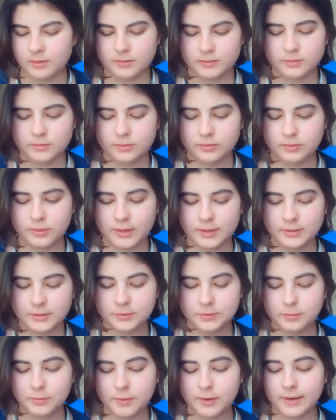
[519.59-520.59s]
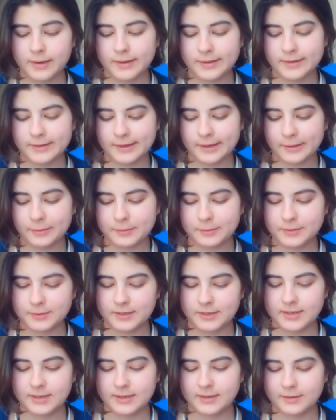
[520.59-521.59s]
So that's why I was
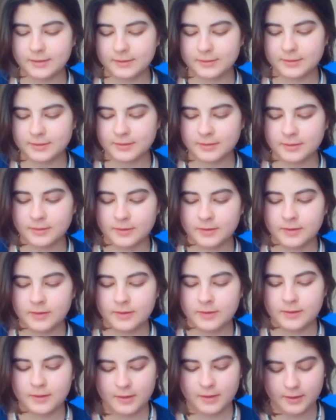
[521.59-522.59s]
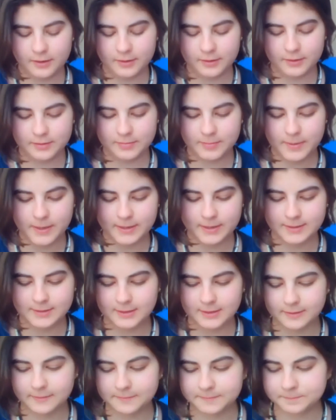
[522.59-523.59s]
looking at this
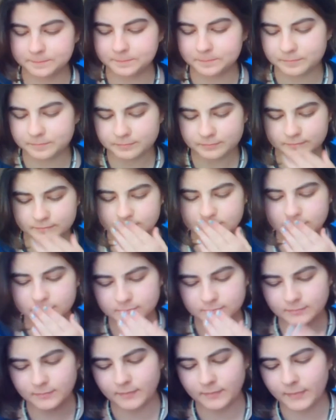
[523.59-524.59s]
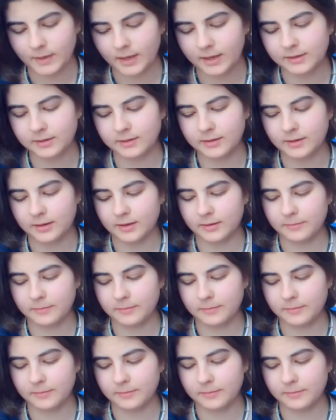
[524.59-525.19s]
painting, and